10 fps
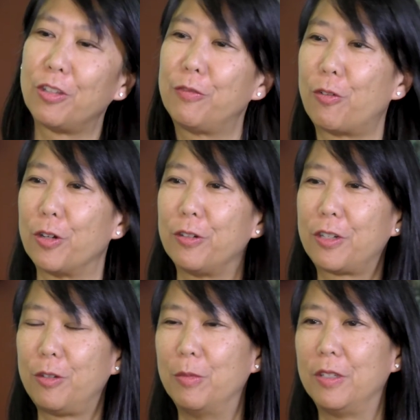only 4
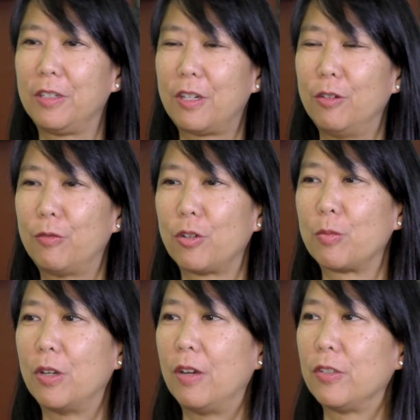code
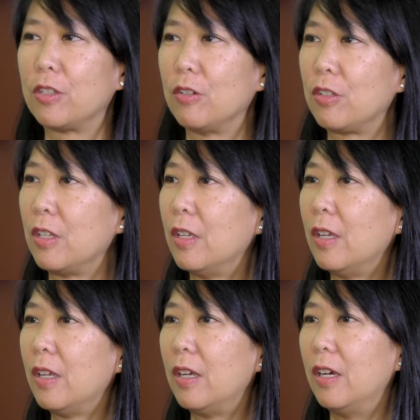enforcement officers.
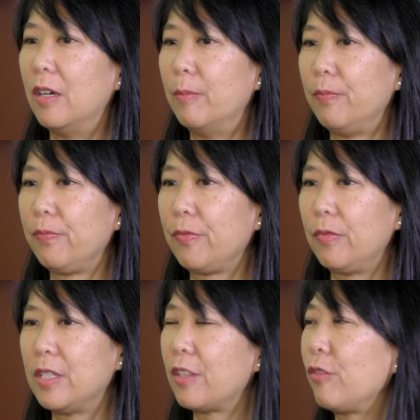
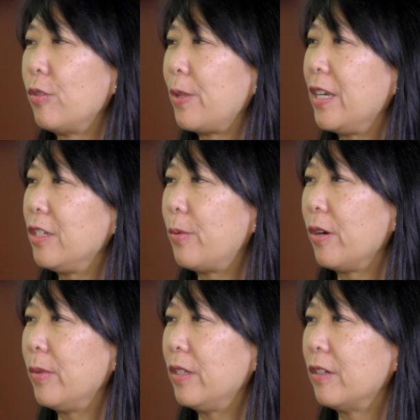Is it through the planning
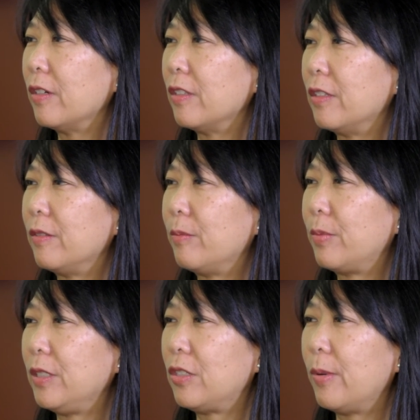department or the
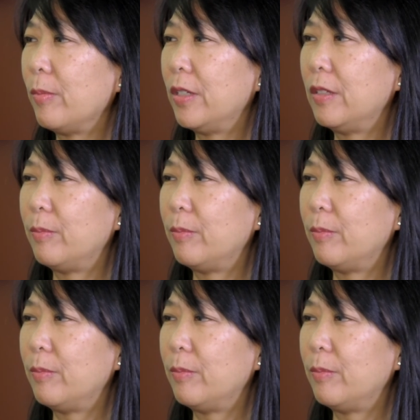police department?